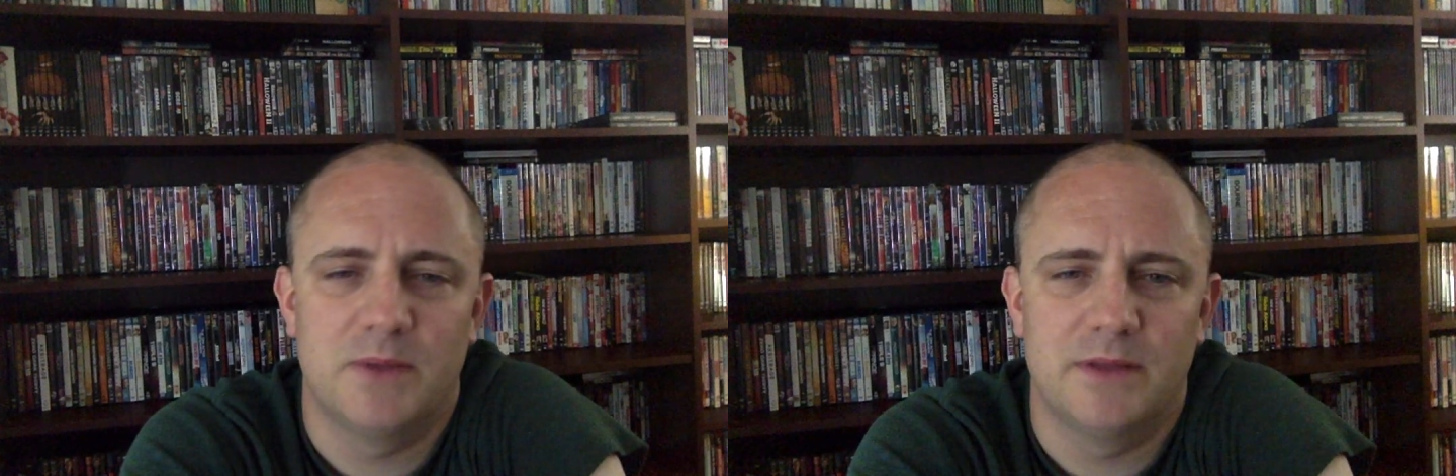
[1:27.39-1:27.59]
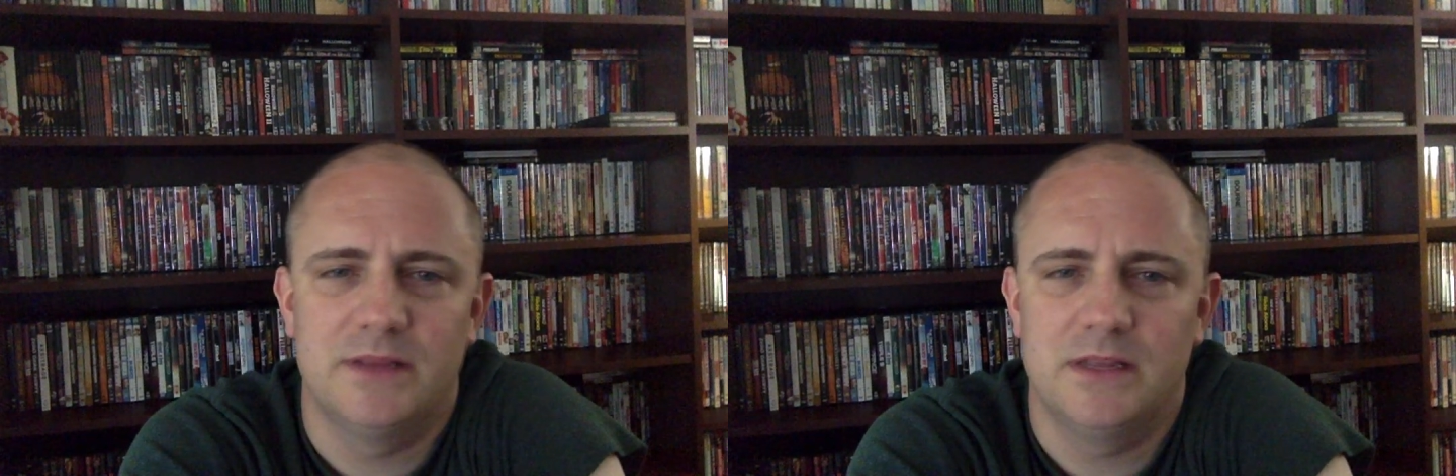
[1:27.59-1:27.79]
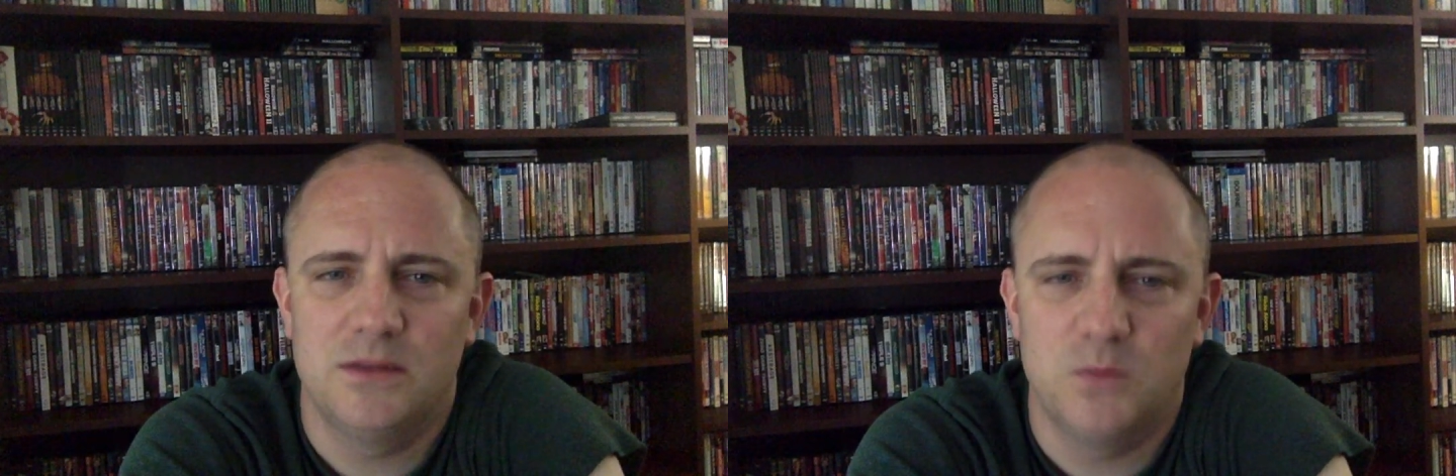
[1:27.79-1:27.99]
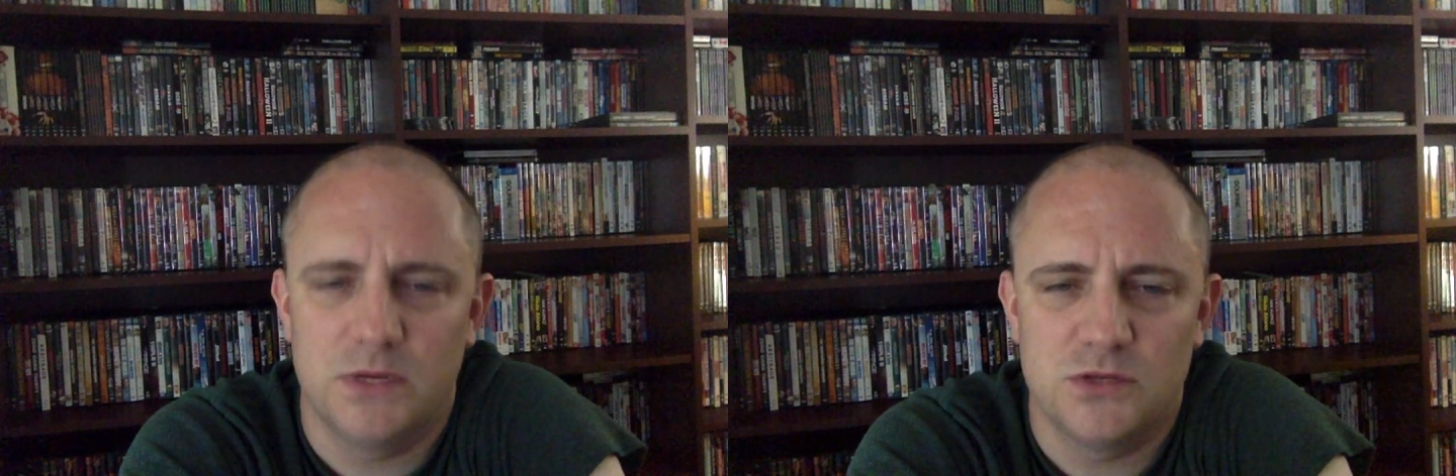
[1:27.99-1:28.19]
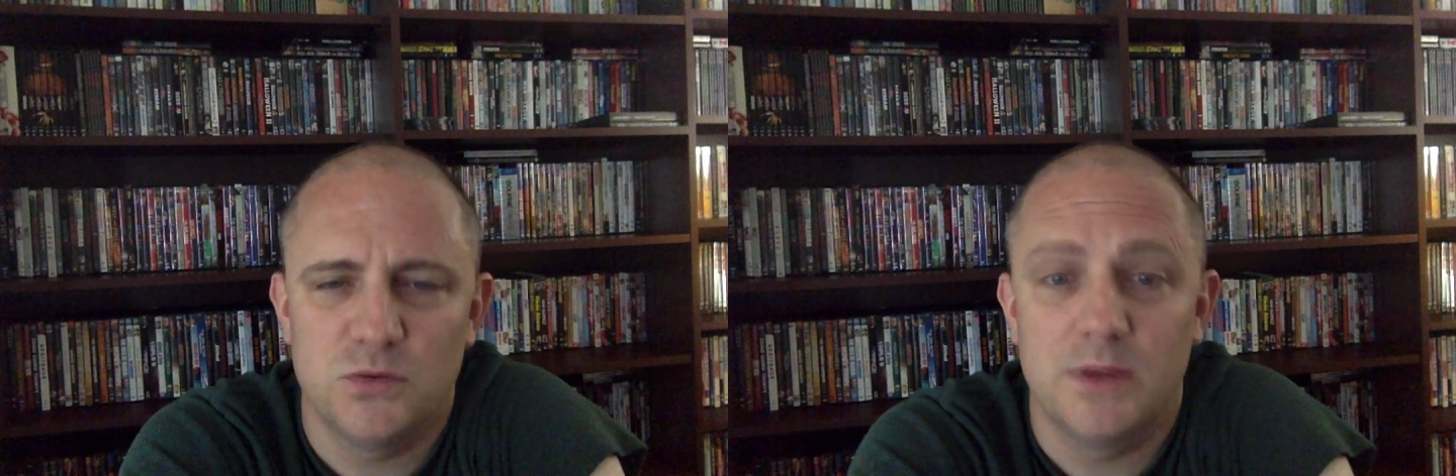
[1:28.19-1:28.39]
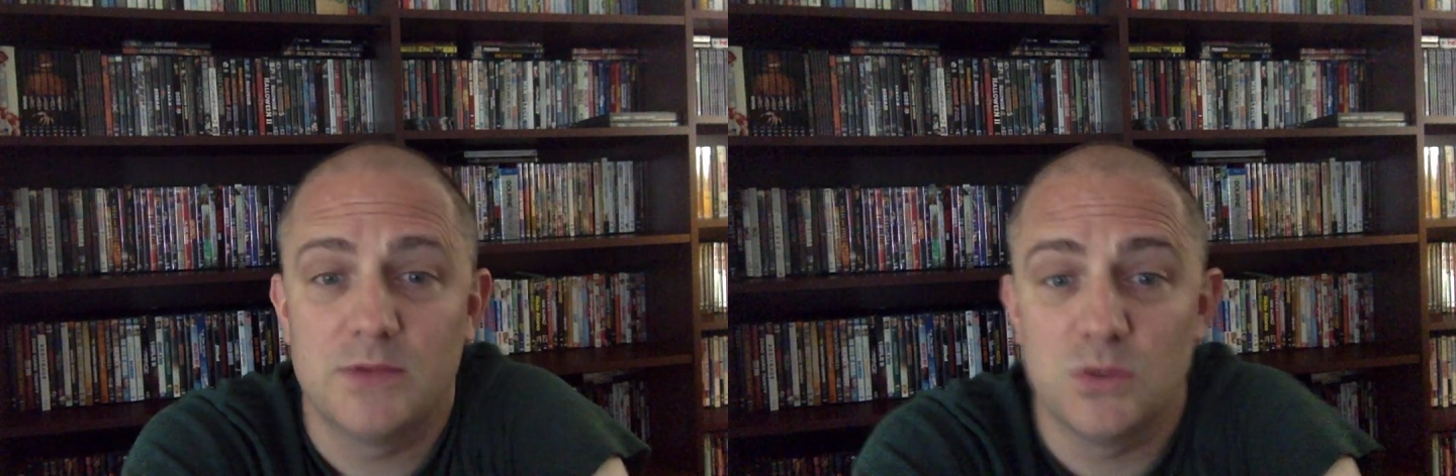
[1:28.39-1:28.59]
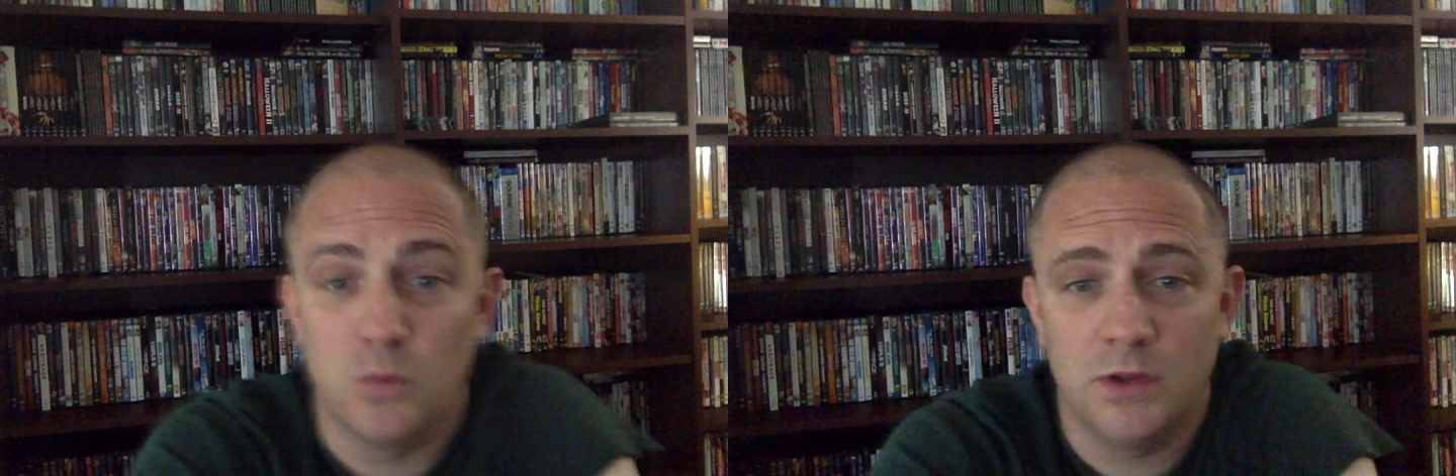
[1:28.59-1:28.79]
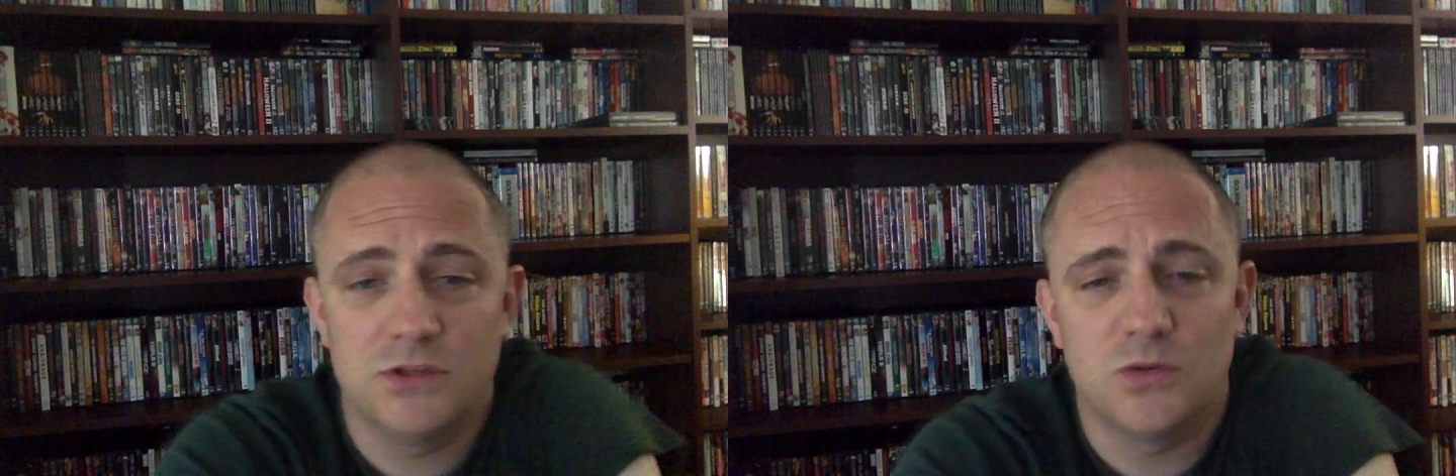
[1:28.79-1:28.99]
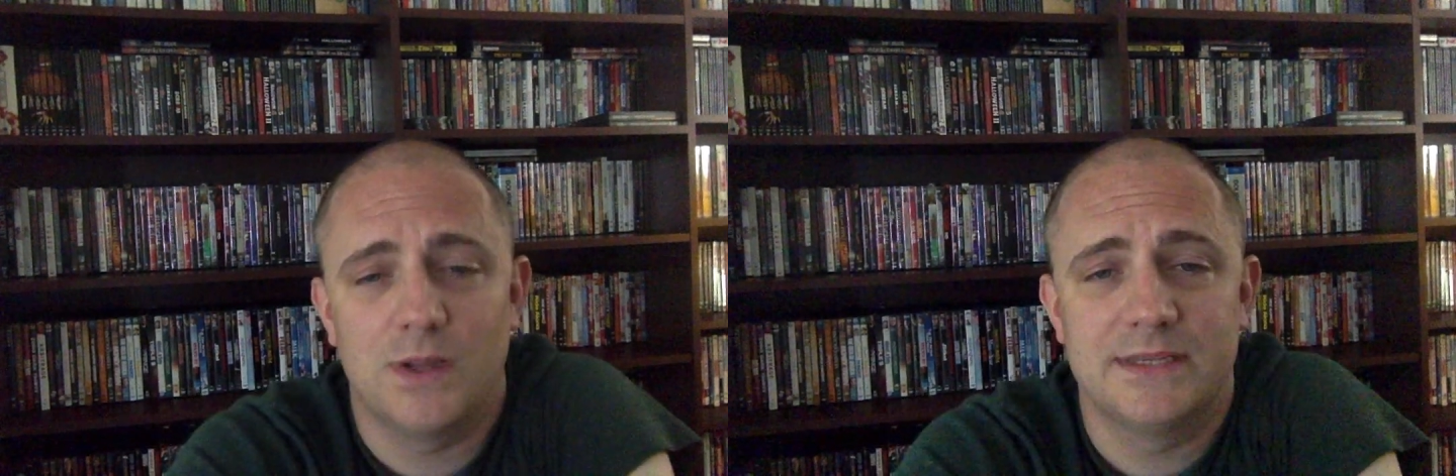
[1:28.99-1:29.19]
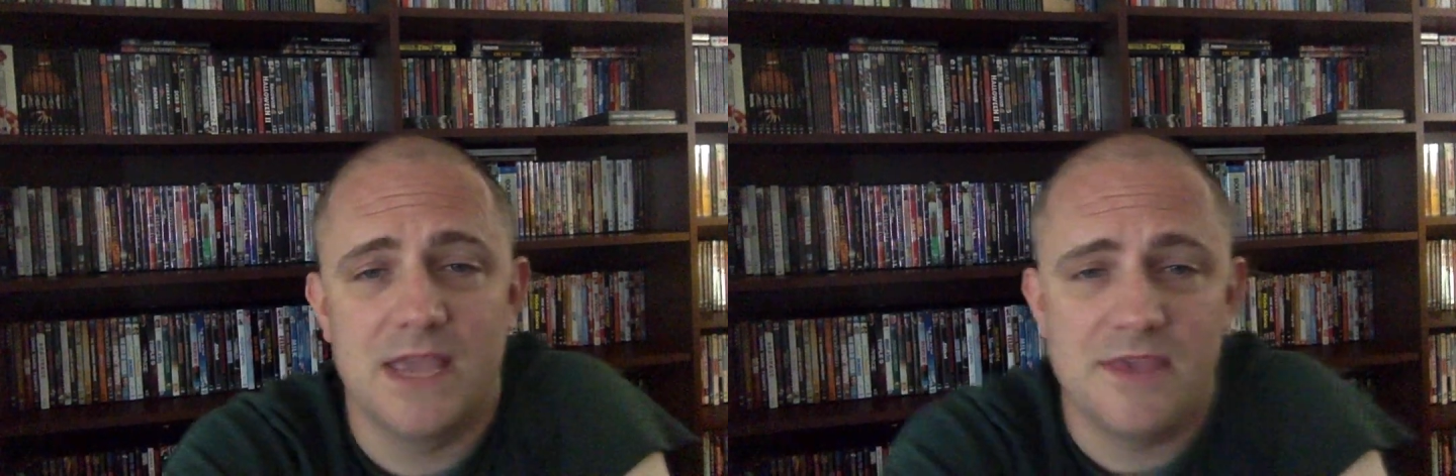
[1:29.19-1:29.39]
but they did win it two games to one. So
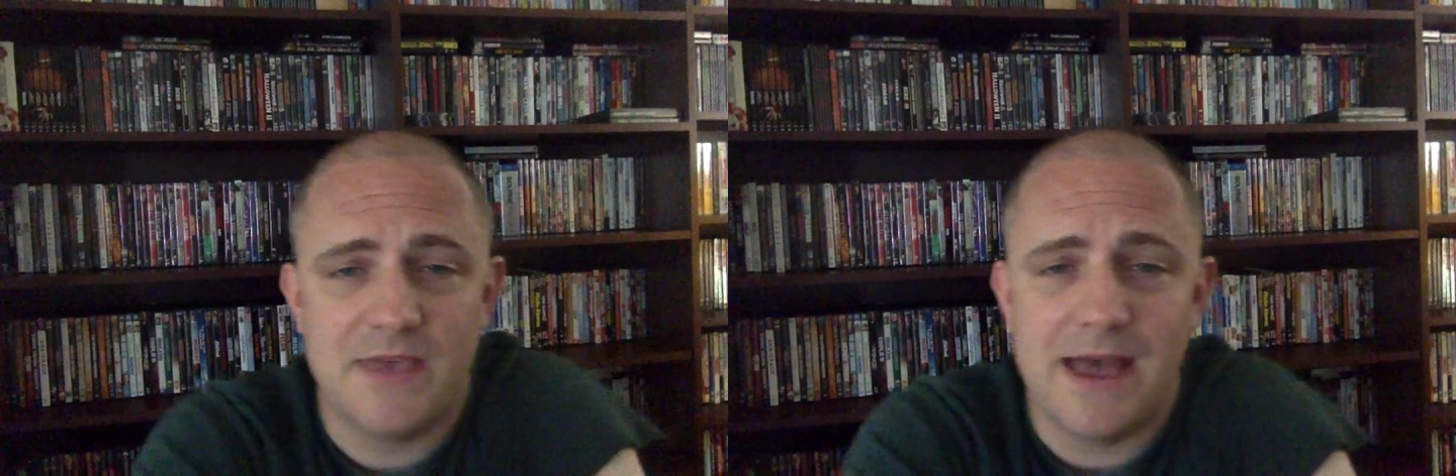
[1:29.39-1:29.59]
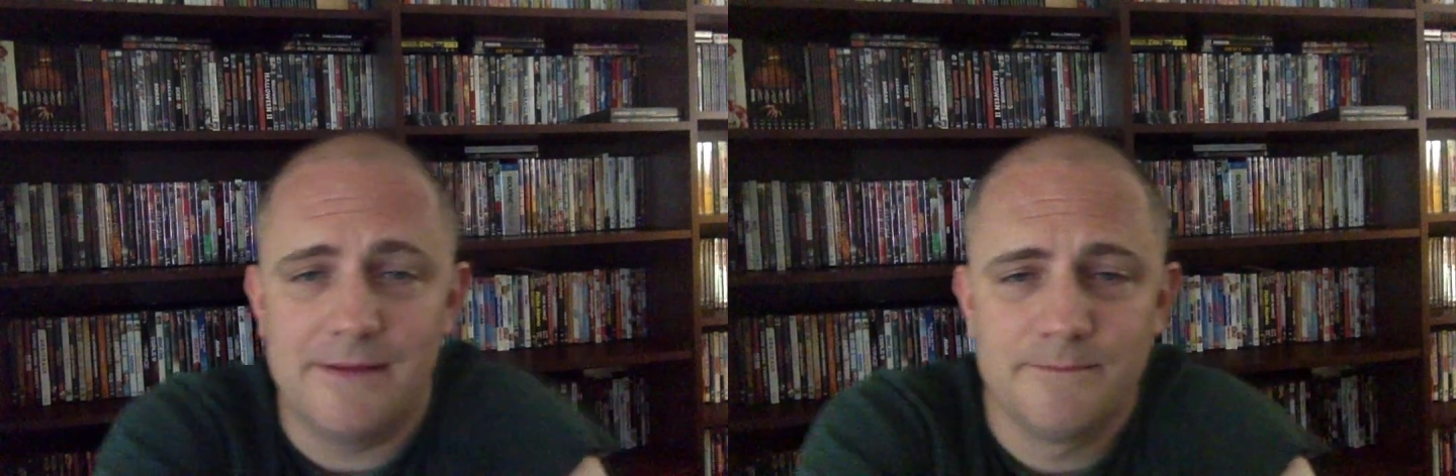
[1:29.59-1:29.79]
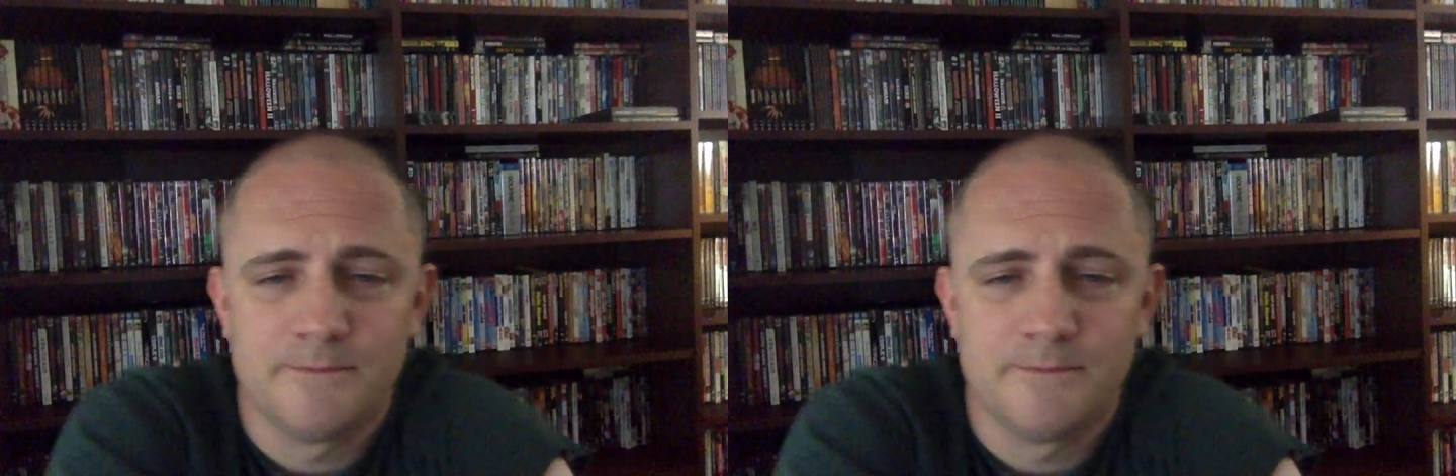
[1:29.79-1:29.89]
I'll take that.